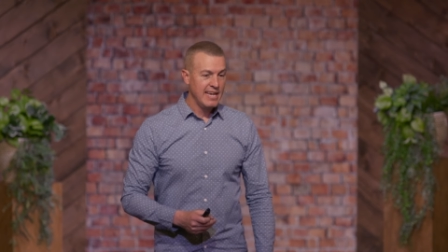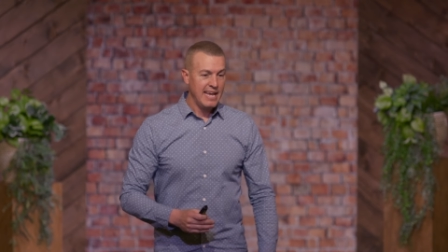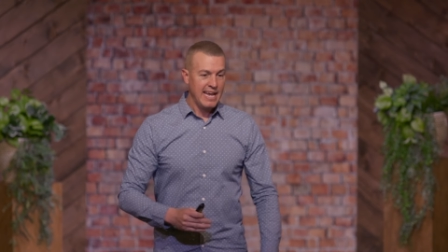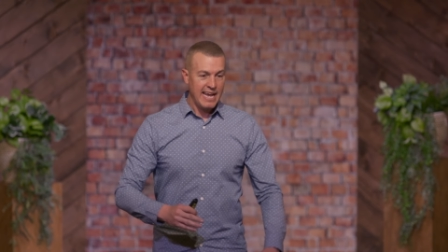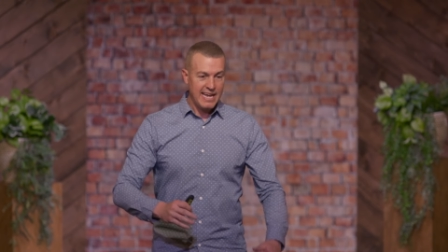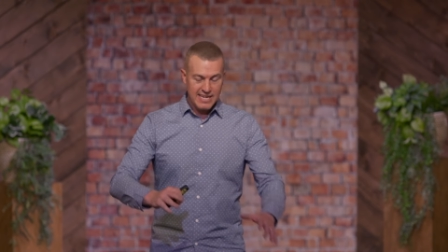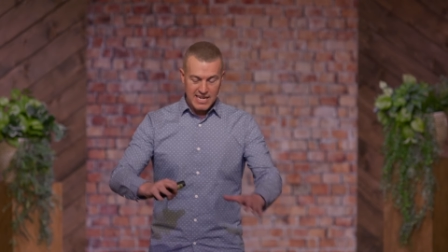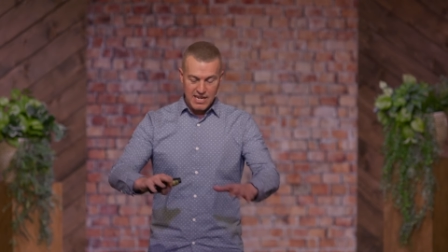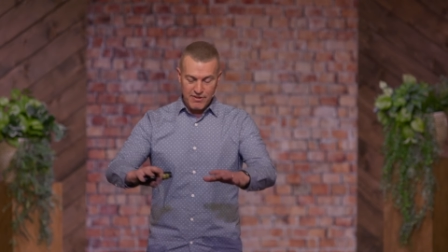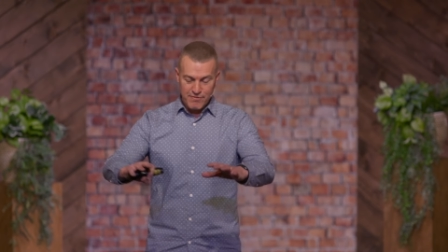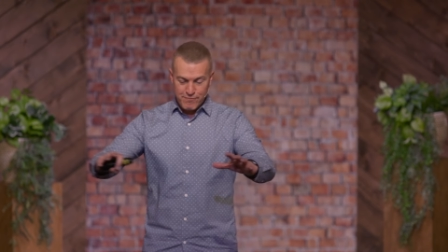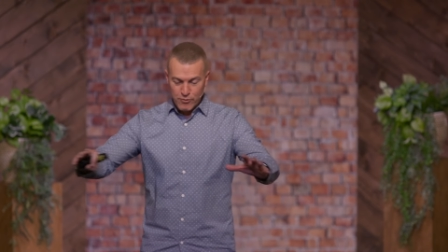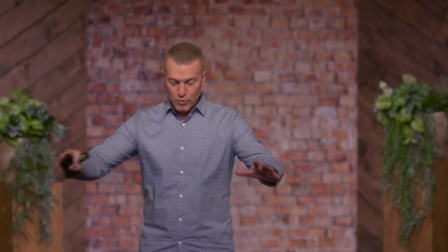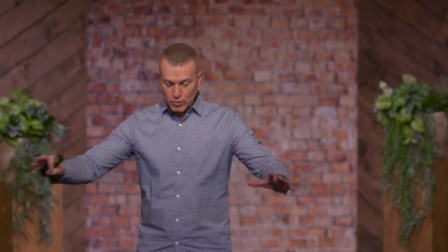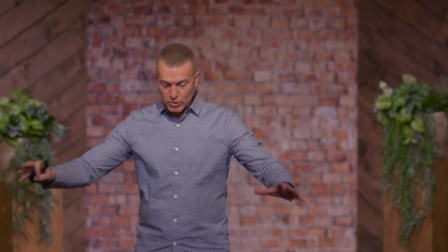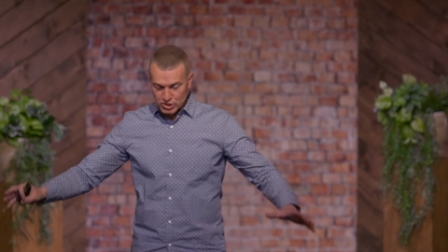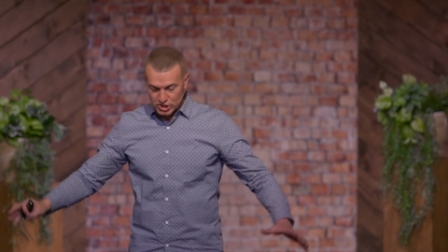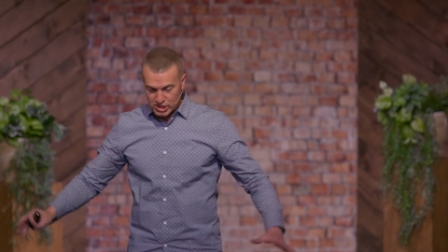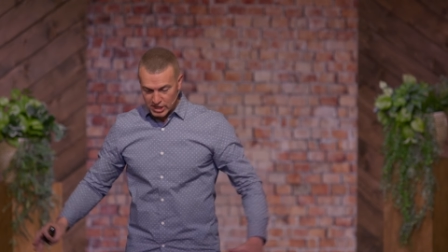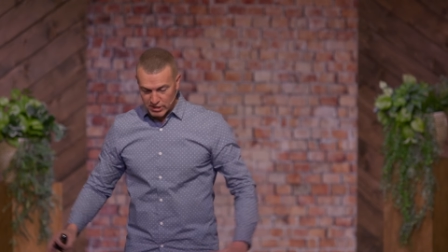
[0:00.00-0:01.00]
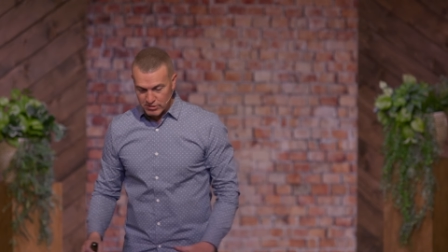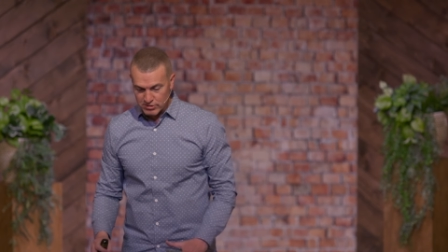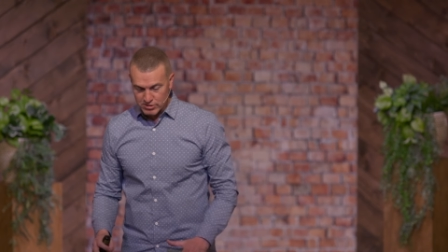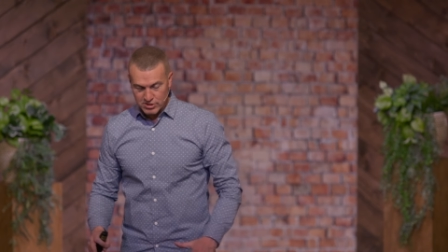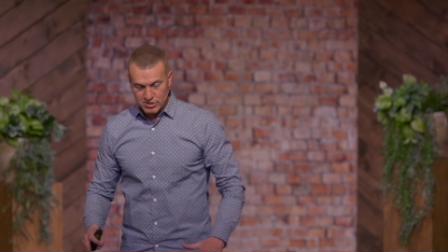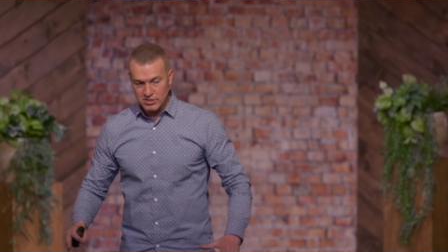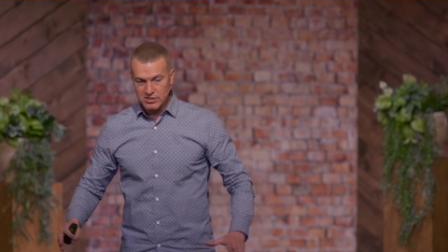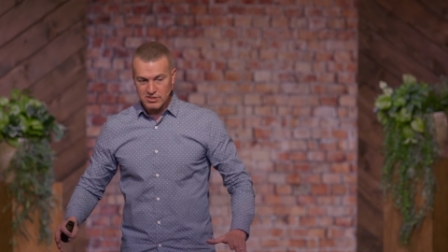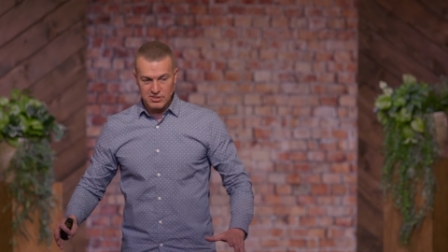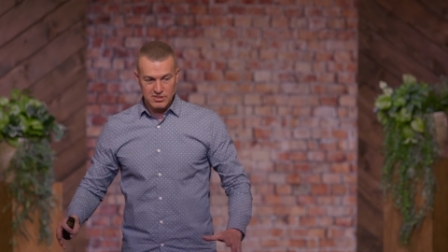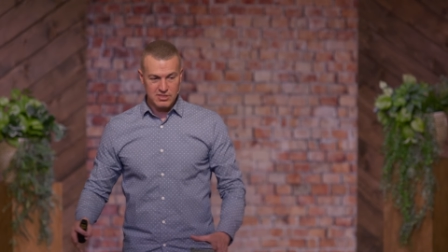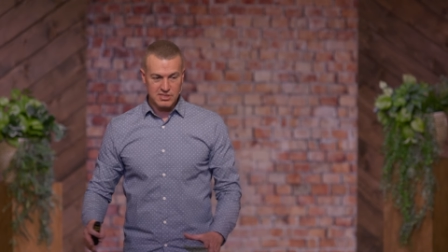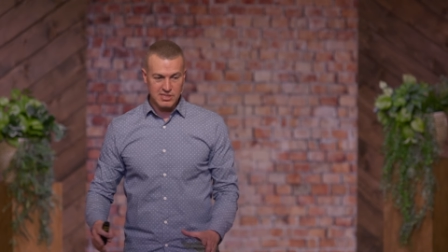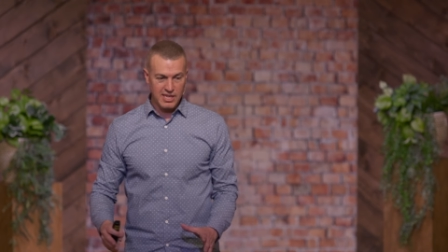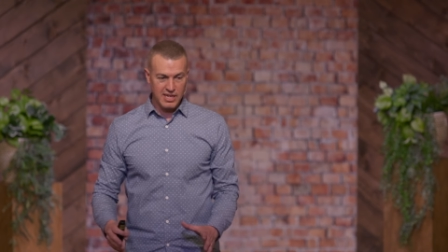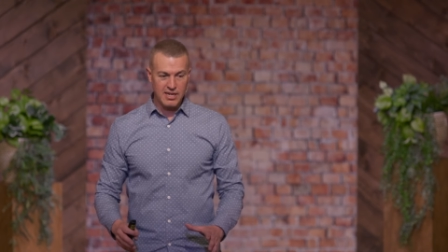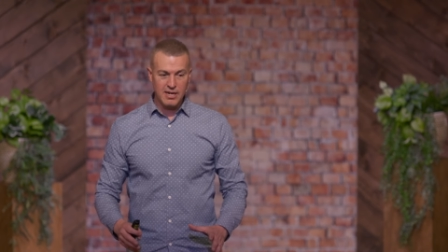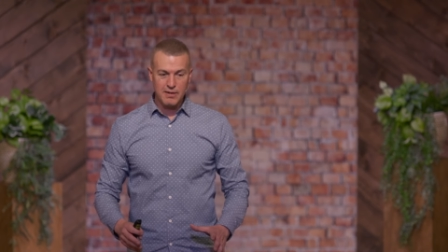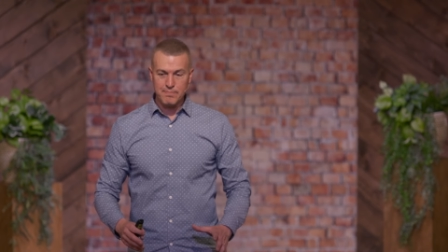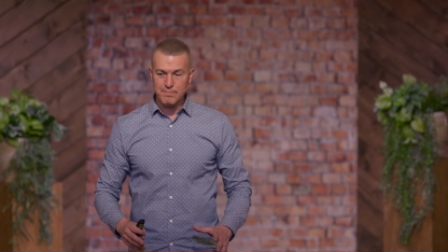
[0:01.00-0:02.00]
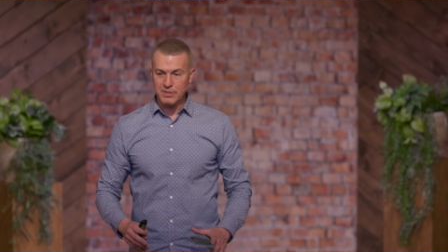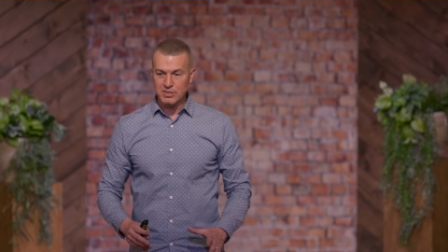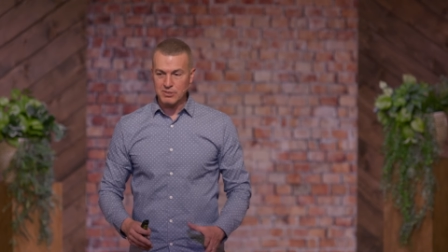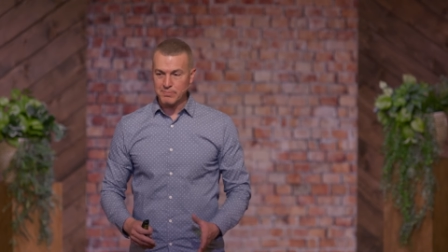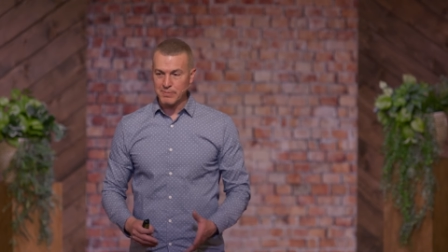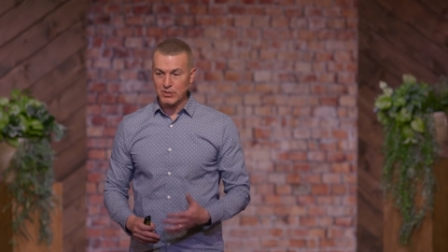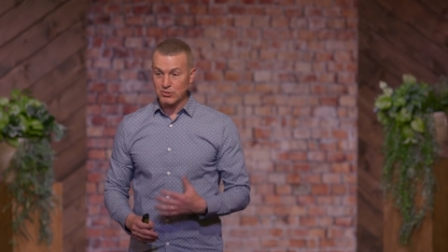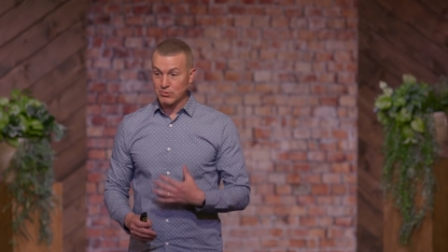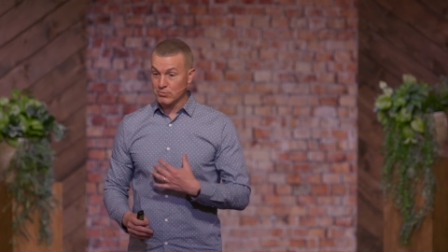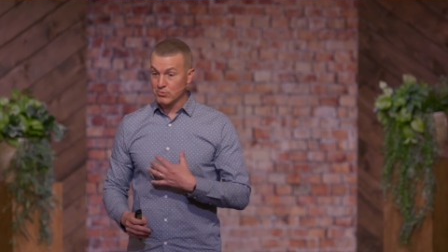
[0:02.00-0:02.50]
And he had four chairs set up in his bedroom.